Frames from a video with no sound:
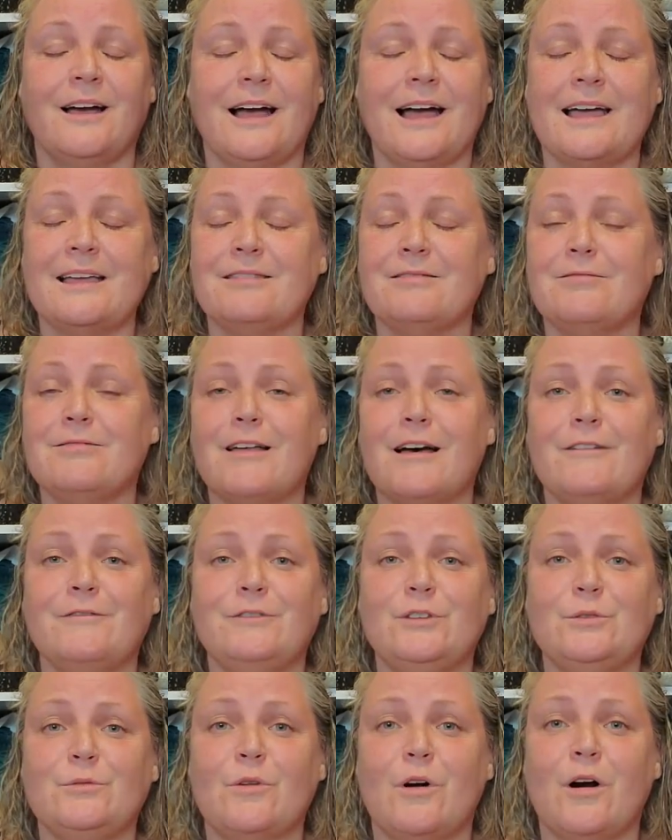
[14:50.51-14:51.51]
i love
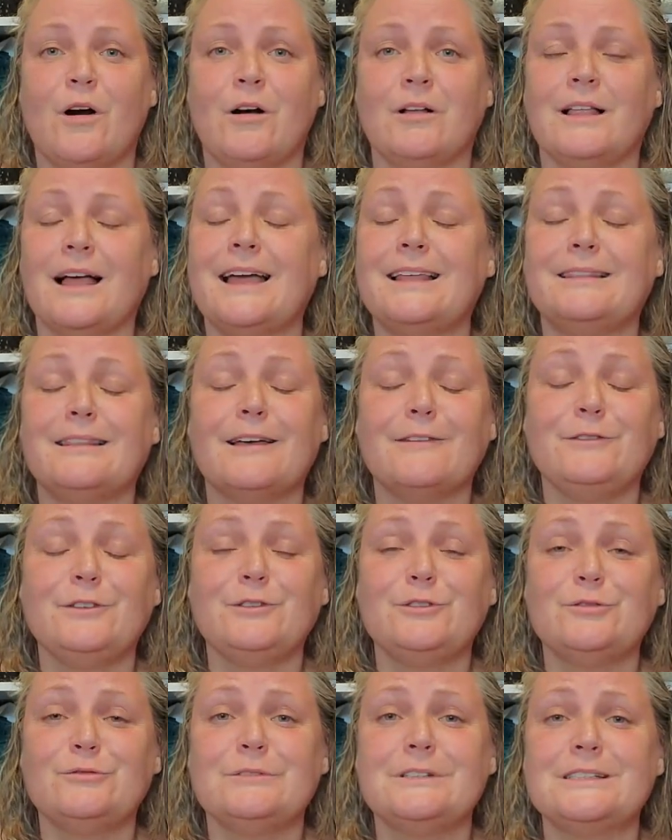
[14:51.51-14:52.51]
you all i love you
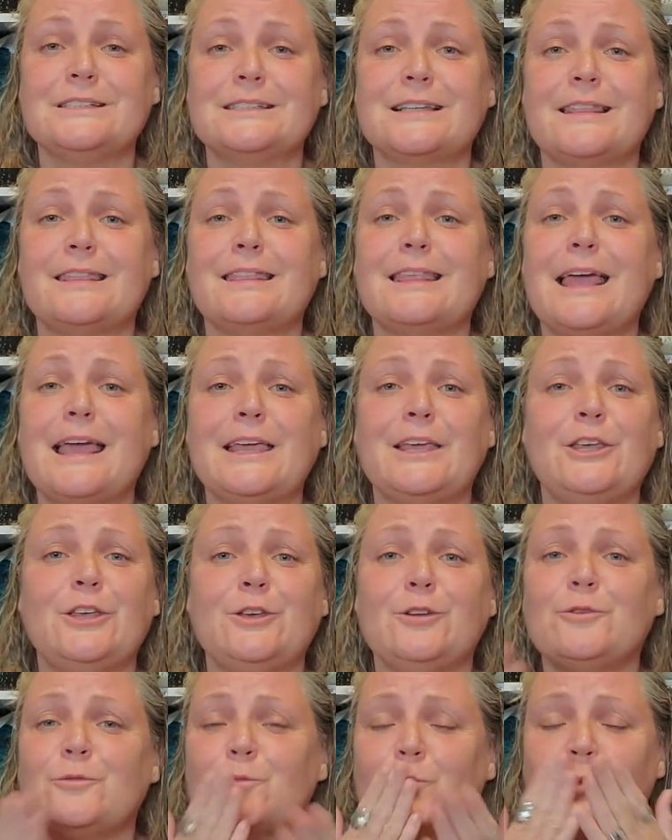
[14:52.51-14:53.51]
theresa thank
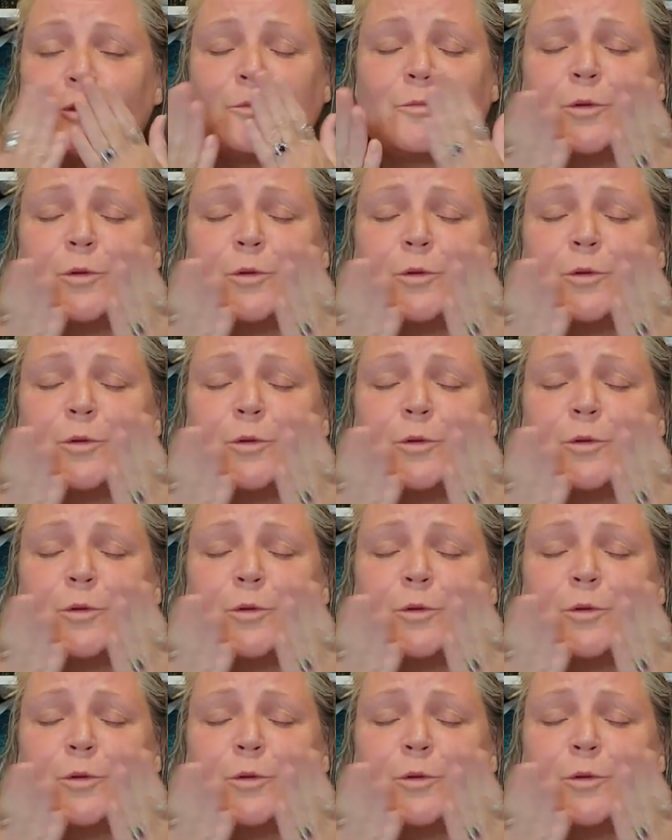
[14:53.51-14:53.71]
you